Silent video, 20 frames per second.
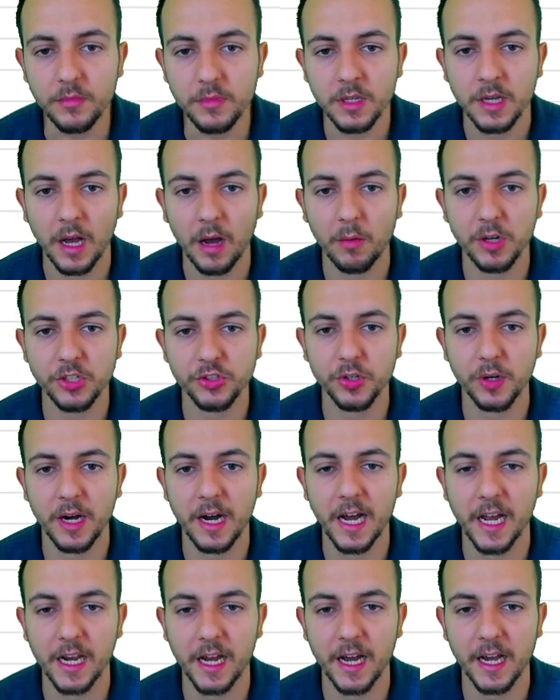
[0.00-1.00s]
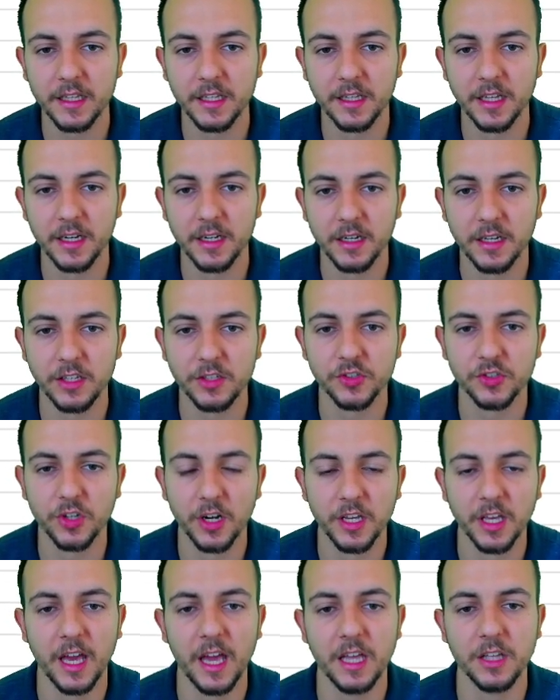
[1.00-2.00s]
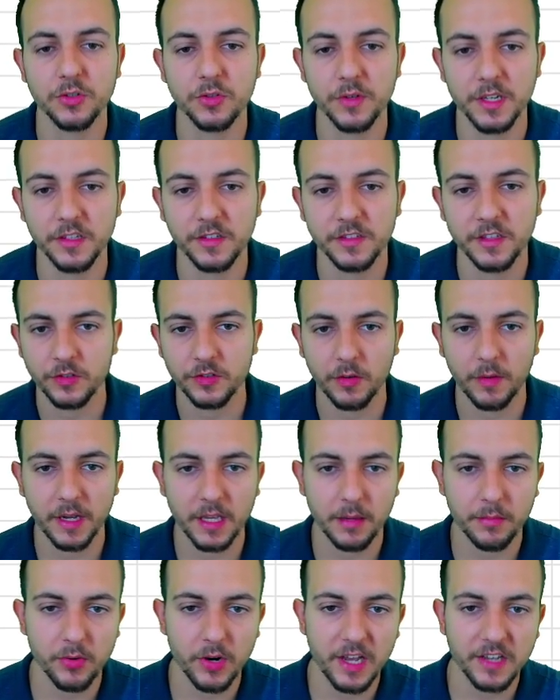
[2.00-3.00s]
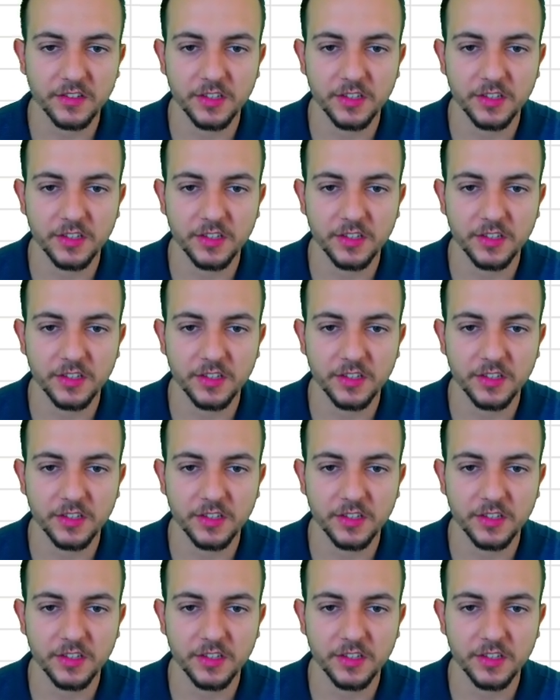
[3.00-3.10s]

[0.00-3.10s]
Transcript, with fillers: I want to highlight the stock entries. So I can press